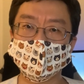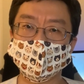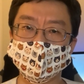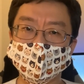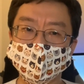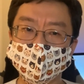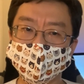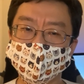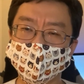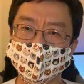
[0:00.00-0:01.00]

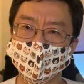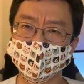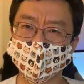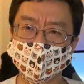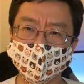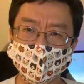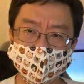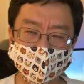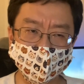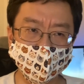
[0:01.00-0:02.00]
the
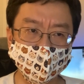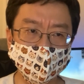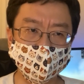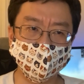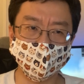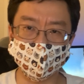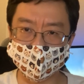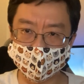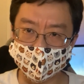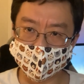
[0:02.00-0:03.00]
wheel
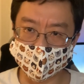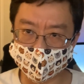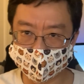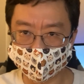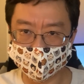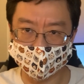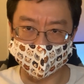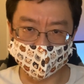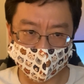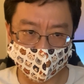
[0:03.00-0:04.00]
well
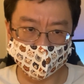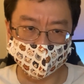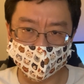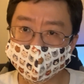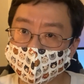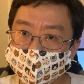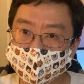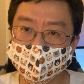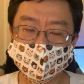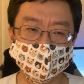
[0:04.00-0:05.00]
arch trim,
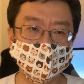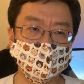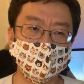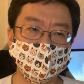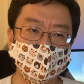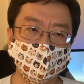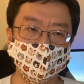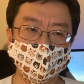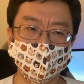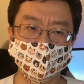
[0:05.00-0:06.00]

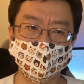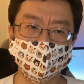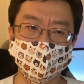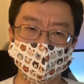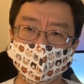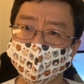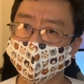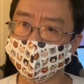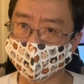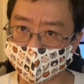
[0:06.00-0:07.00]
the
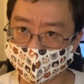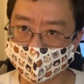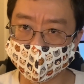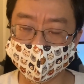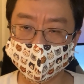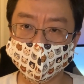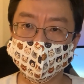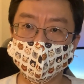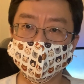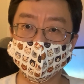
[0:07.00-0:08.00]
doors and the
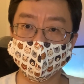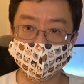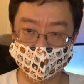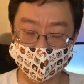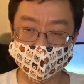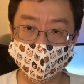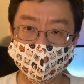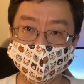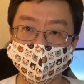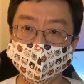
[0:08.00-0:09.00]
door trim
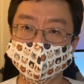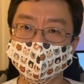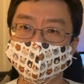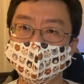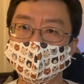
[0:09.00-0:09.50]
pieces,